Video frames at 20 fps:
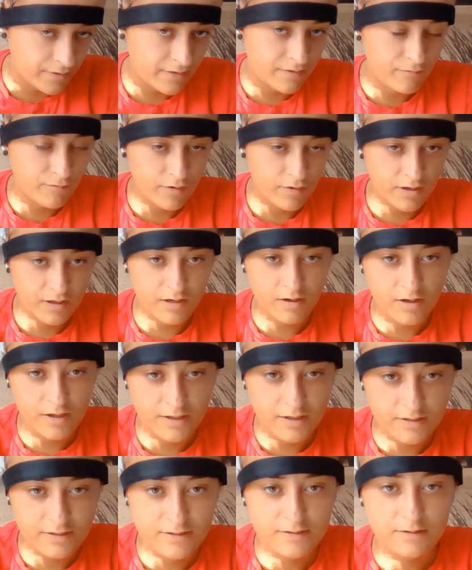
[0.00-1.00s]
but then
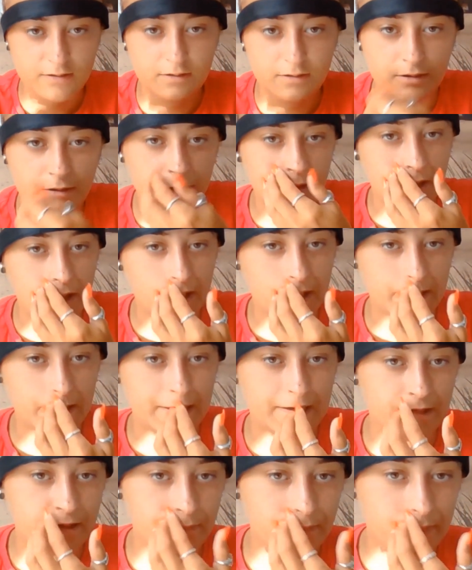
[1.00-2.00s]
realised I
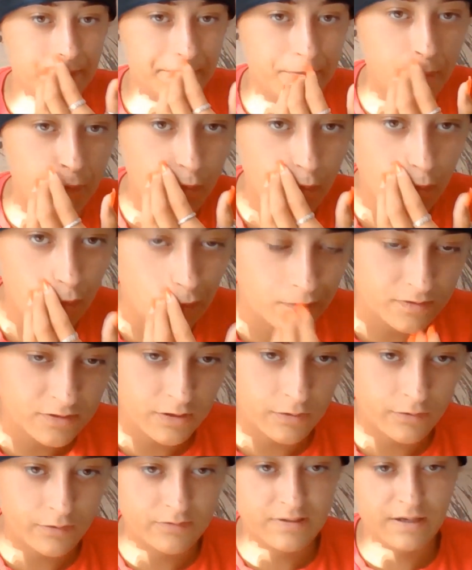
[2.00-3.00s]
needed a bit more.
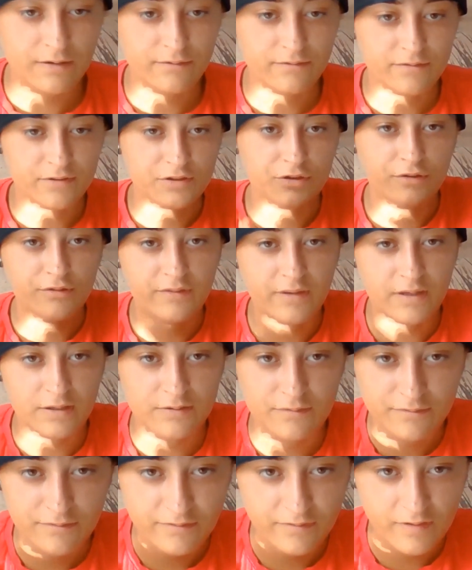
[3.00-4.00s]
So I was down for
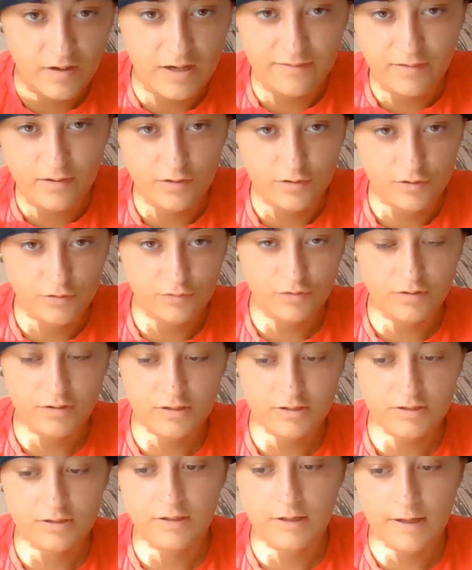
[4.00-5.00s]

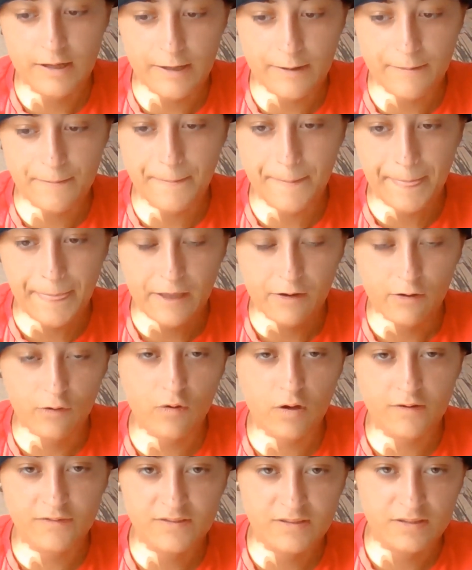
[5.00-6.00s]
2,500
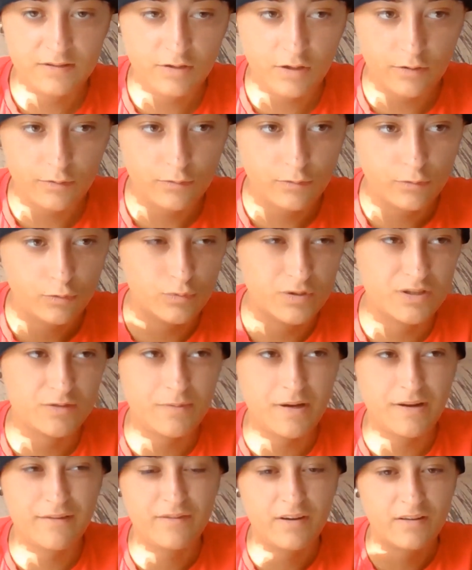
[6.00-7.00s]
grafts in total, which is
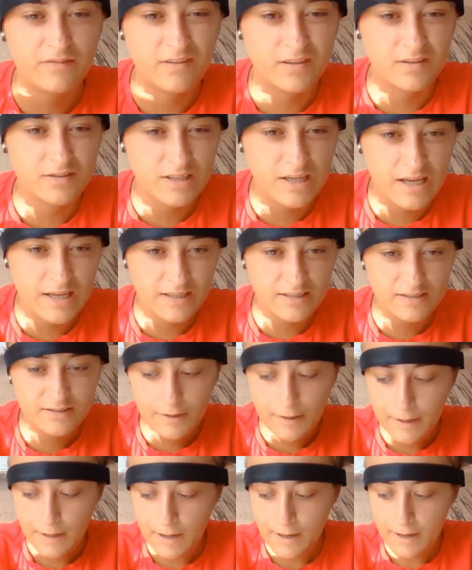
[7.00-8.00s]
about 5,000 hairs.
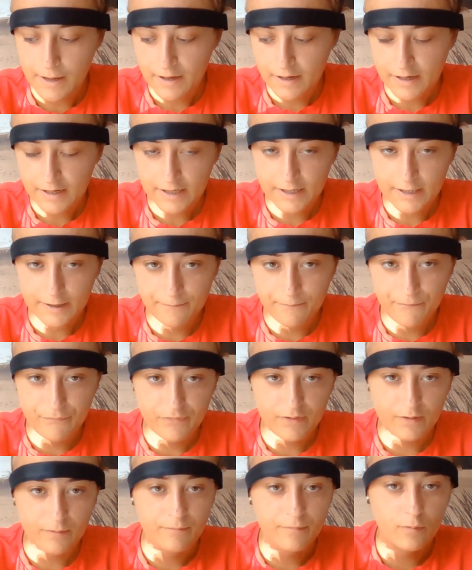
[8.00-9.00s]

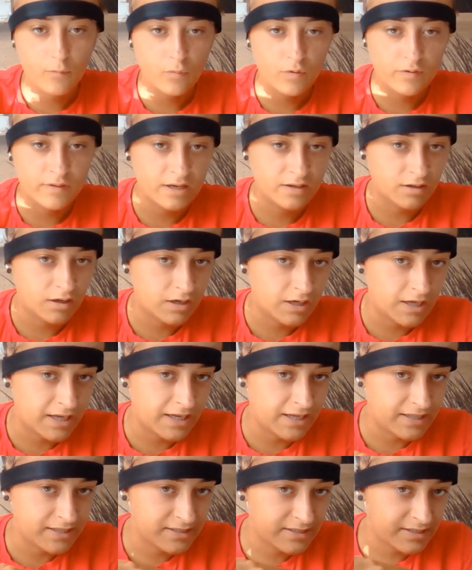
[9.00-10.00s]
But what they done
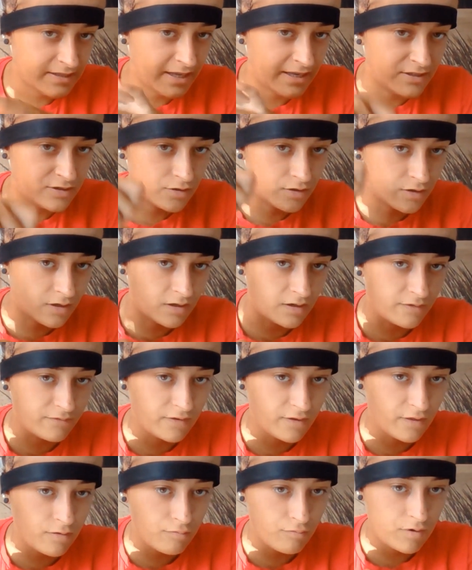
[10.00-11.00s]
is they took
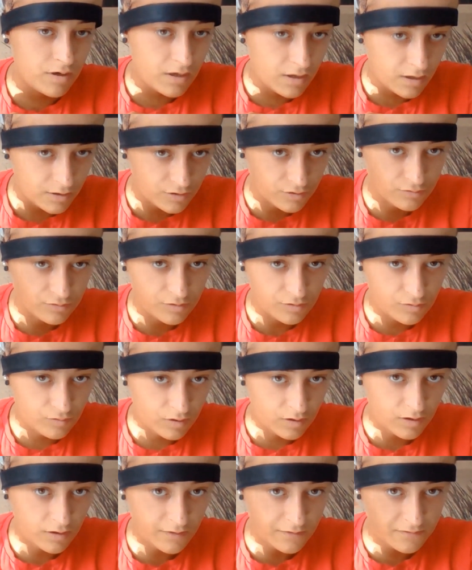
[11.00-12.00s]
another 300
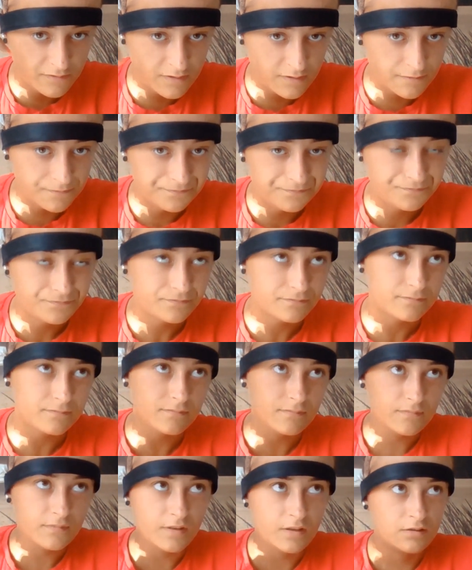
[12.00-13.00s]
grafts
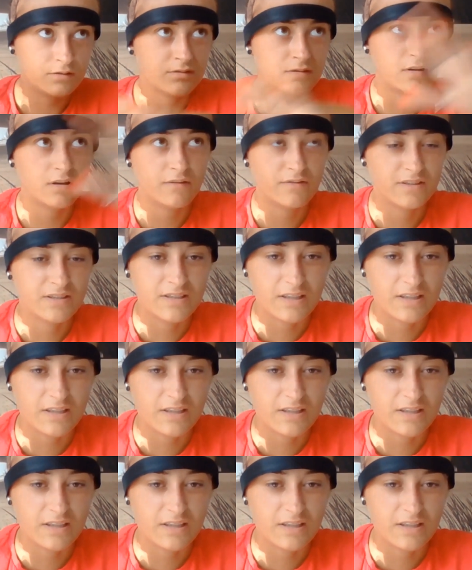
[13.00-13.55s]
so another